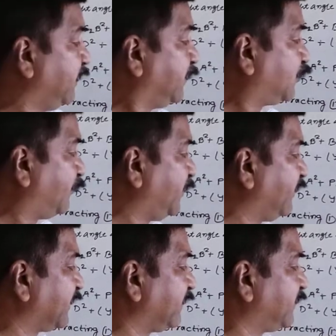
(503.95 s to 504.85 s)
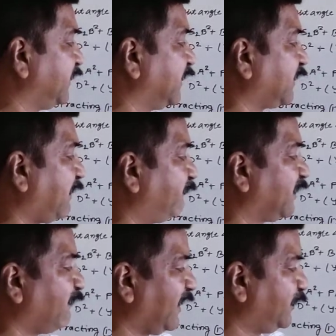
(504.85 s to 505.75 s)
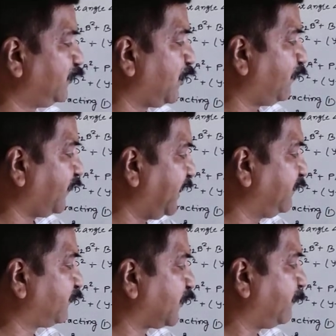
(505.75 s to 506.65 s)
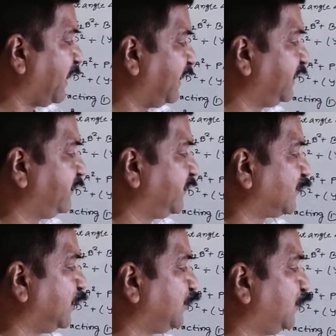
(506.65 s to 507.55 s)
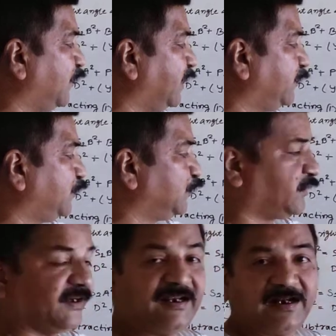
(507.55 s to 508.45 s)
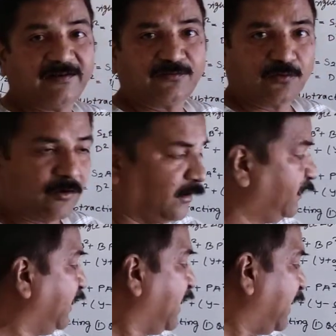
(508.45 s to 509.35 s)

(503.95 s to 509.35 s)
So we will consider the values of n from n is equal to 1, 2, 3 and so on.